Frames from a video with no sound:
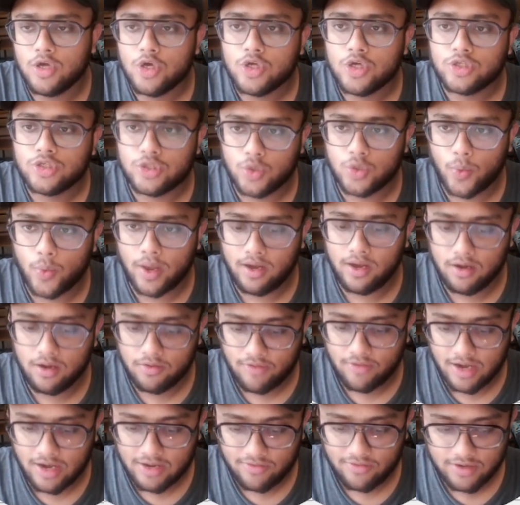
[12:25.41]
So whenever
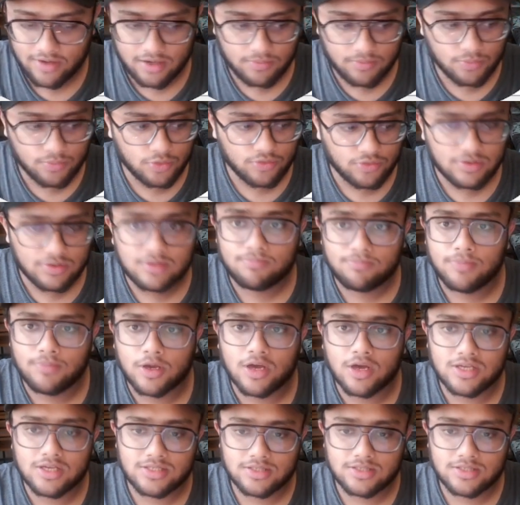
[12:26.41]
I move, because